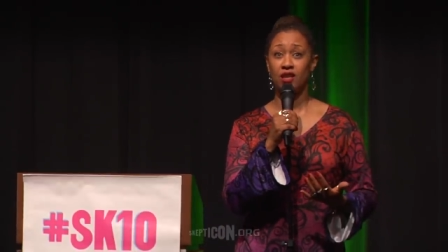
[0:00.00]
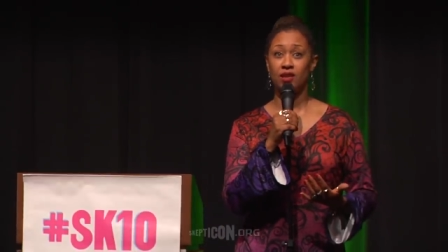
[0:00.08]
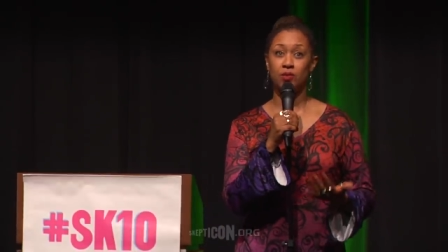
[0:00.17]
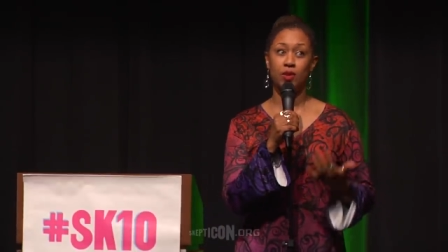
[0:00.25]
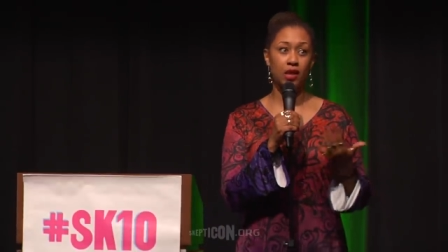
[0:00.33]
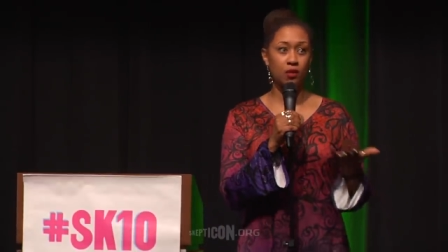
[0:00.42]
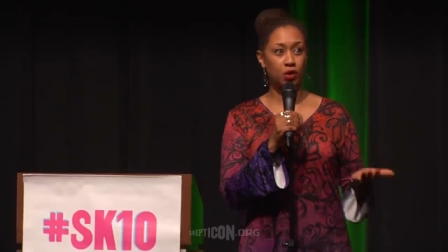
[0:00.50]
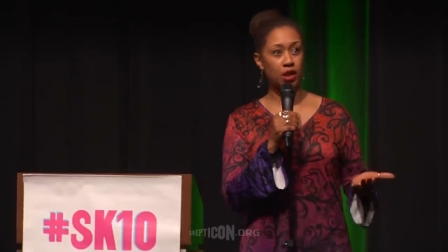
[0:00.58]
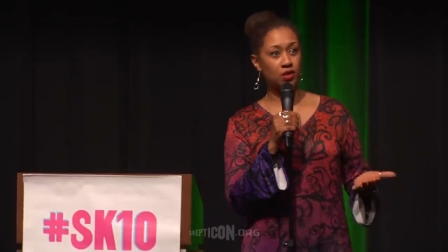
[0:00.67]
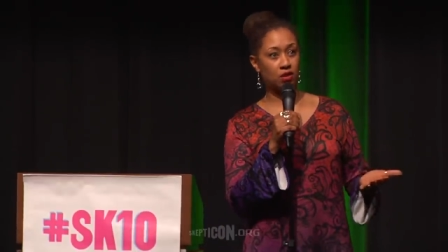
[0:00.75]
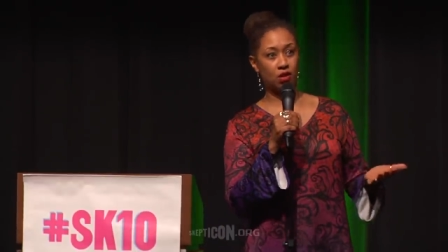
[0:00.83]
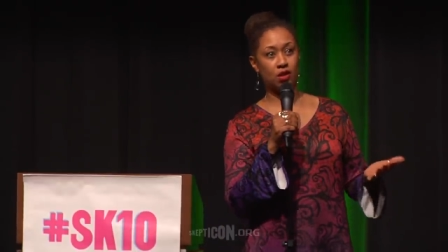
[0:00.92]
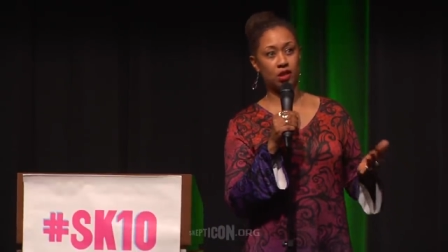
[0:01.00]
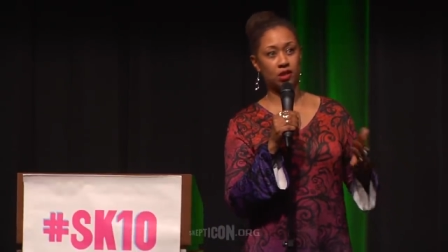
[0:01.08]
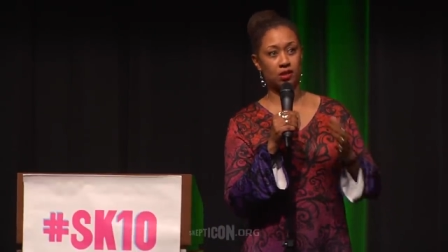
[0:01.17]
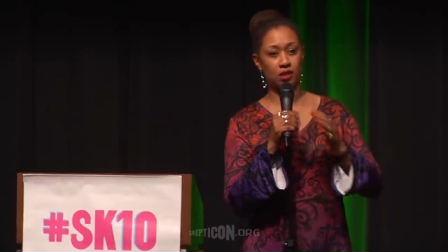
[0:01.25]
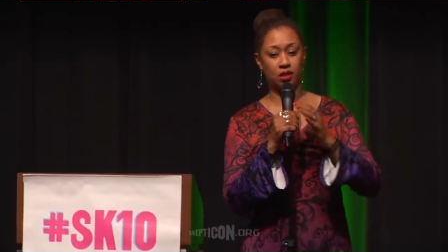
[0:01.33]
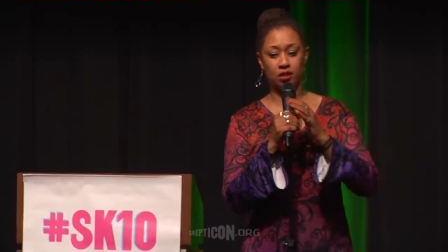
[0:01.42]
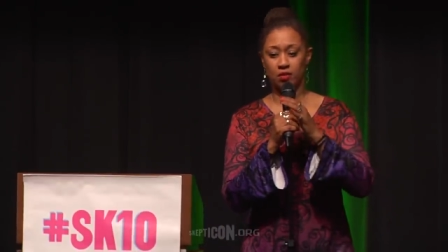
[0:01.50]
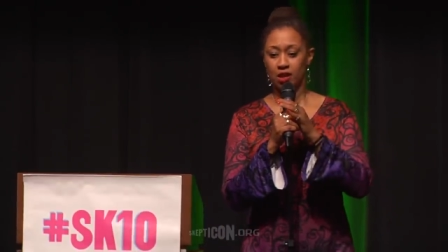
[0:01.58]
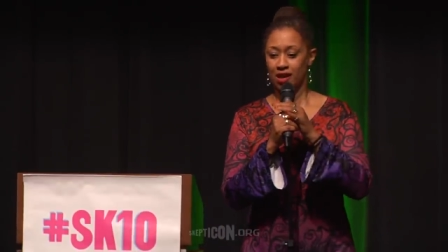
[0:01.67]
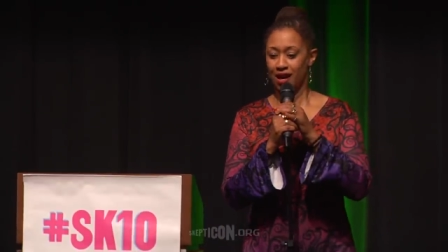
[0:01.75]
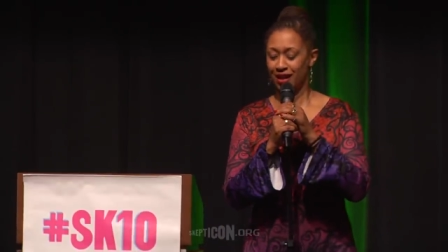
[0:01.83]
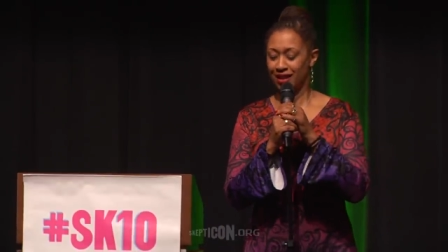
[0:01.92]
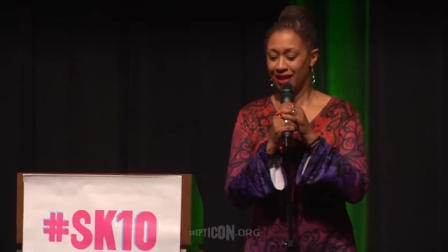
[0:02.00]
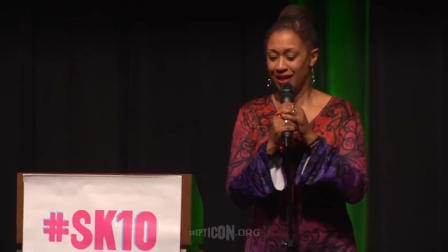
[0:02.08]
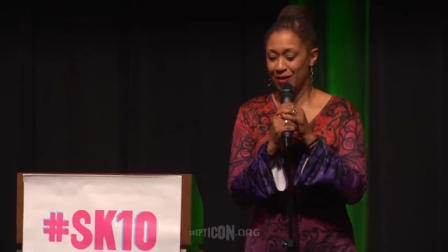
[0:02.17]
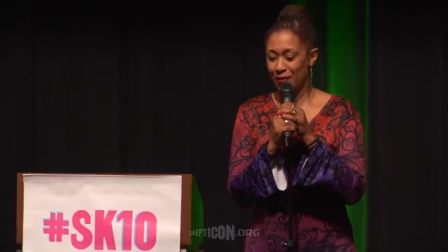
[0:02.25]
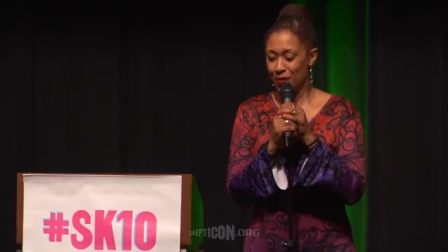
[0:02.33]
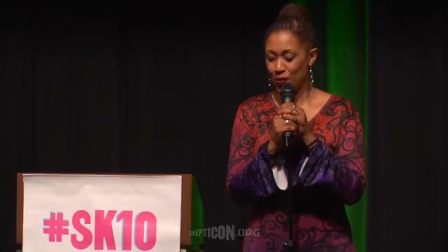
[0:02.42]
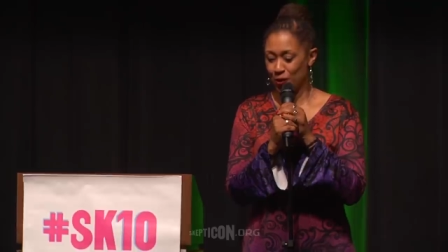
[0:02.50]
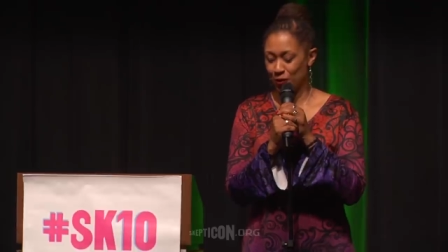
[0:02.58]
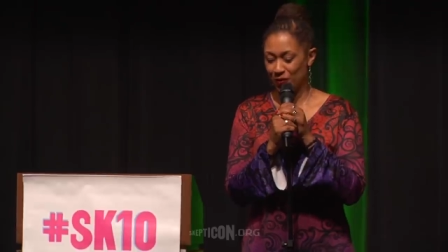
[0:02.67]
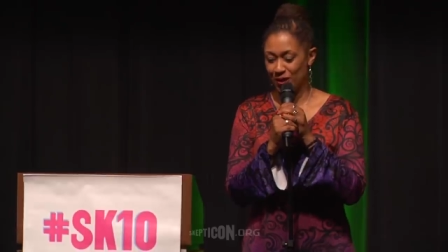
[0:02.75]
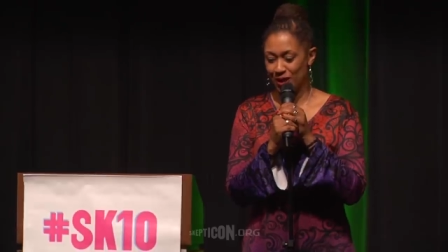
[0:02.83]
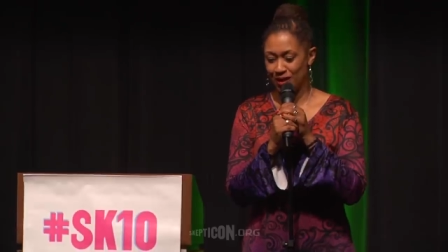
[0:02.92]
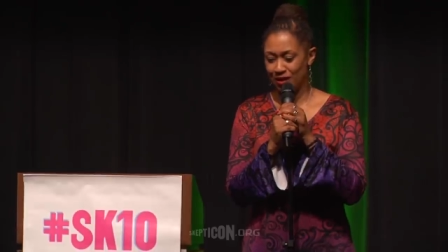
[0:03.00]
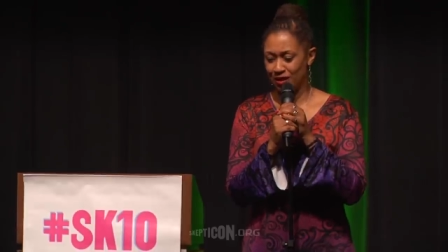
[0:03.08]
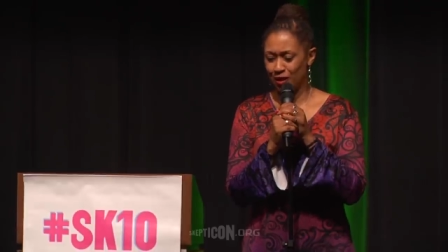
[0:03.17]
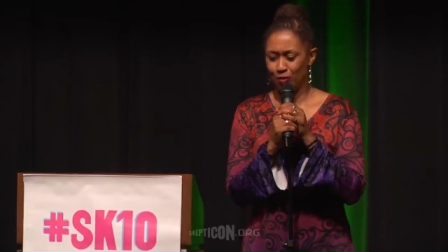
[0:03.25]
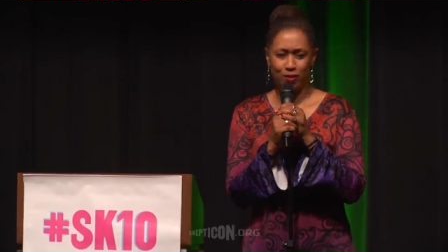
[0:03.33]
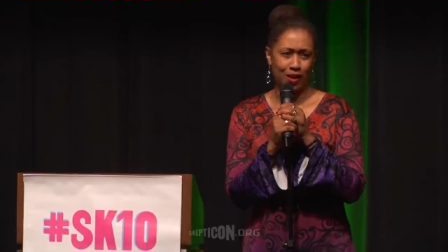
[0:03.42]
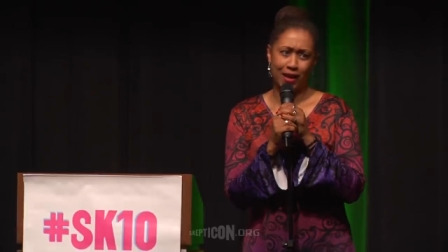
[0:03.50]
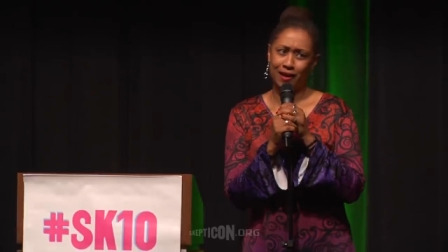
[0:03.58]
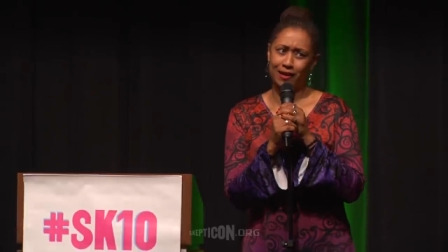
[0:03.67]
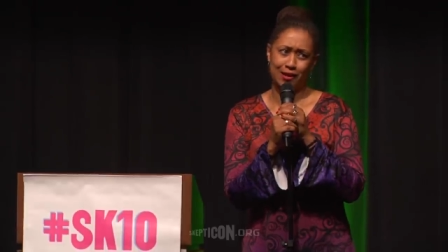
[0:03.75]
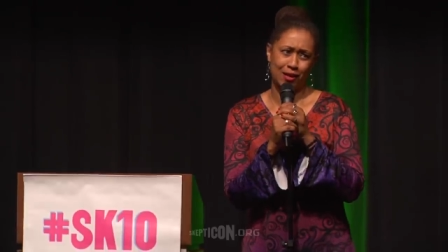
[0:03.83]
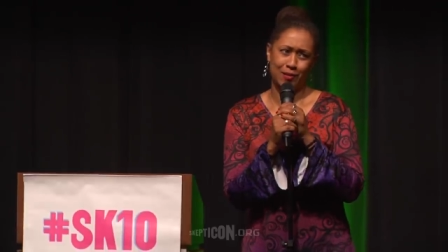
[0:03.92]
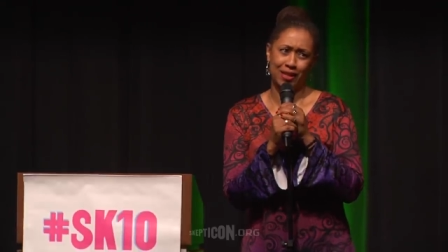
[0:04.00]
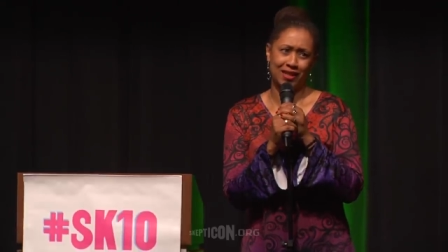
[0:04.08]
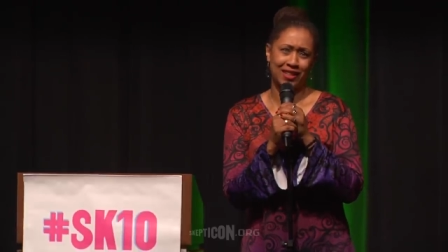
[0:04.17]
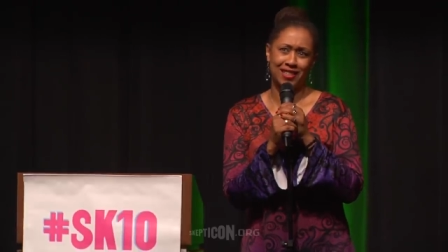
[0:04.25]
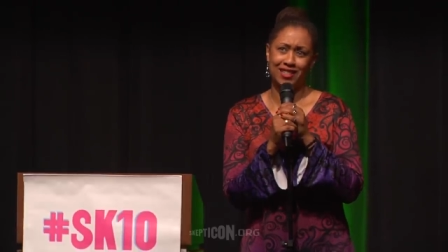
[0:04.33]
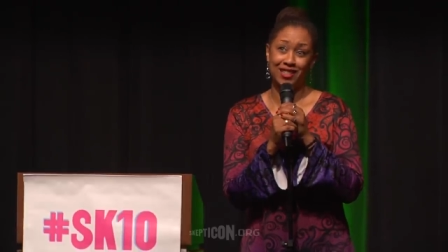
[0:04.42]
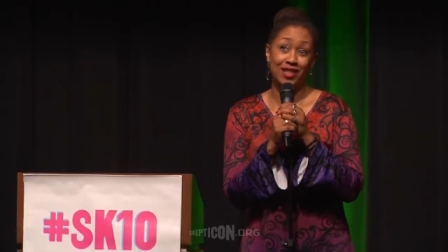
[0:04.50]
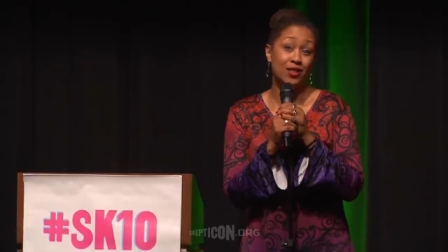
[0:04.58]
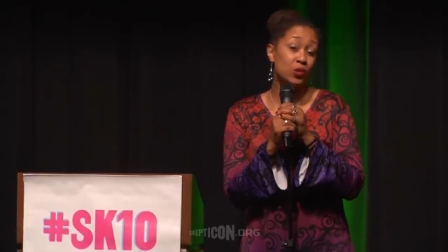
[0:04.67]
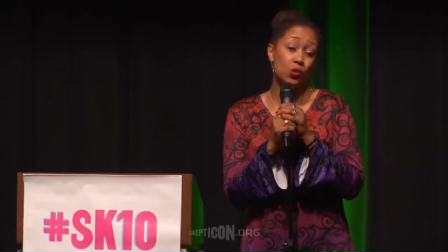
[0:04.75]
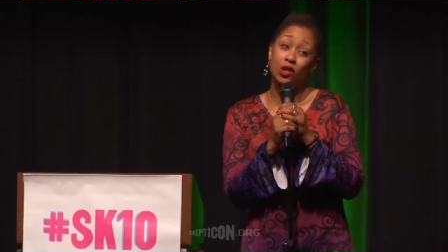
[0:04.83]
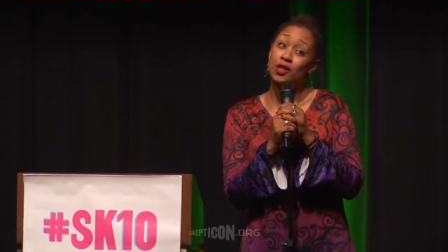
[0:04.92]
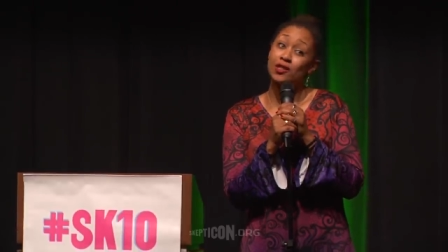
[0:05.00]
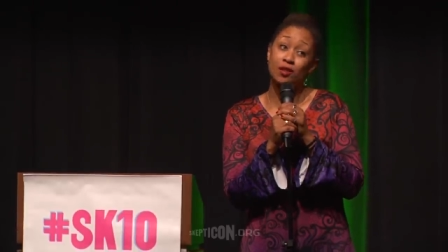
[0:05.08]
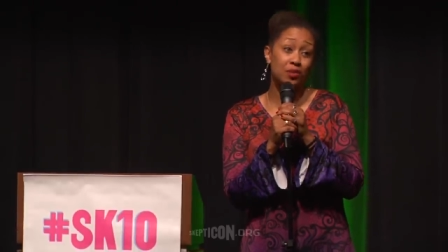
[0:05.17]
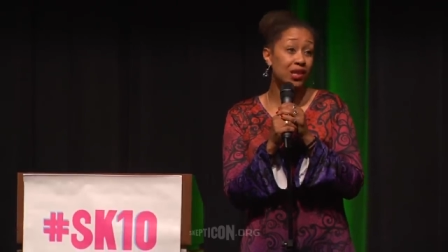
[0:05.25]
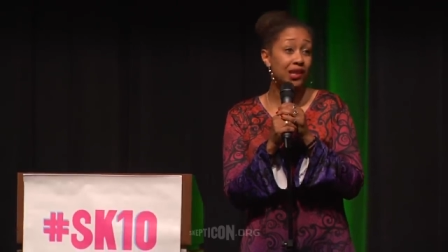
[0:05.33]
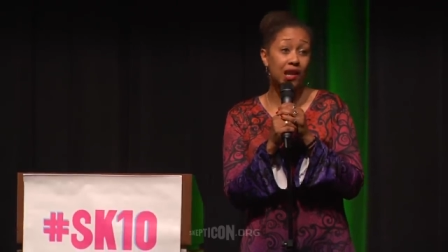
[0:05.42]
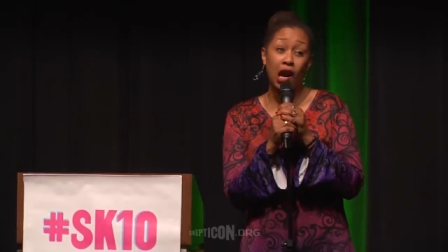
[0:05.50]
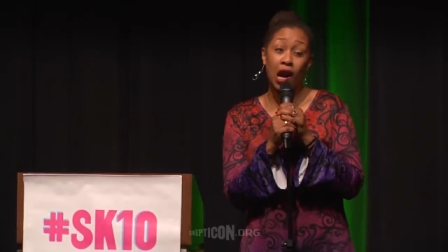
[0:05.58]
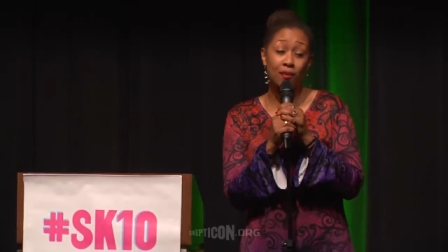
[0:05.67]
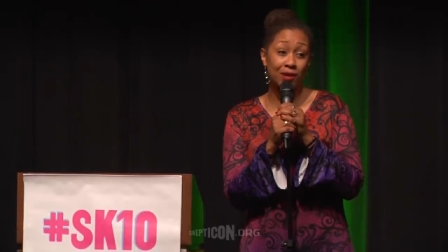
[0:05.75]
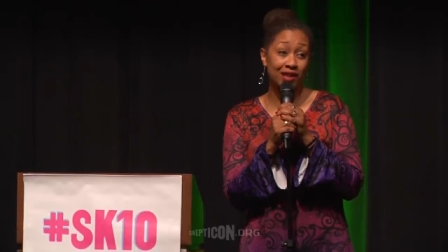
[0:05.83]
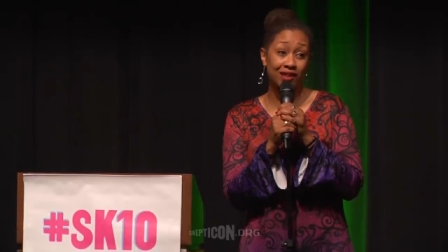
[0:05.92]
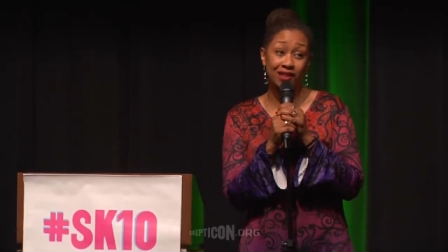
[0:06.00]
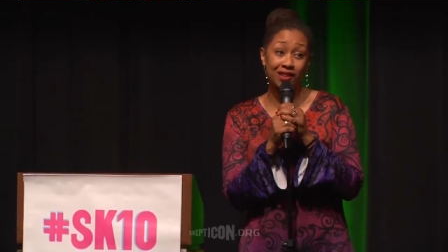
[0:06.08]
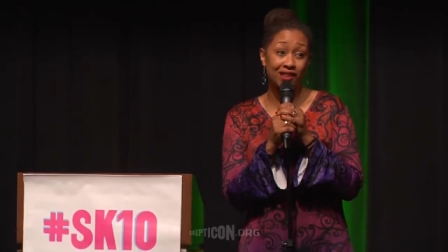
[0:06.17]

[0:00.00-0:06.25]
Because when I, when I started stand up, I, I didn't want to be a black comic, I just wanted to be a comic.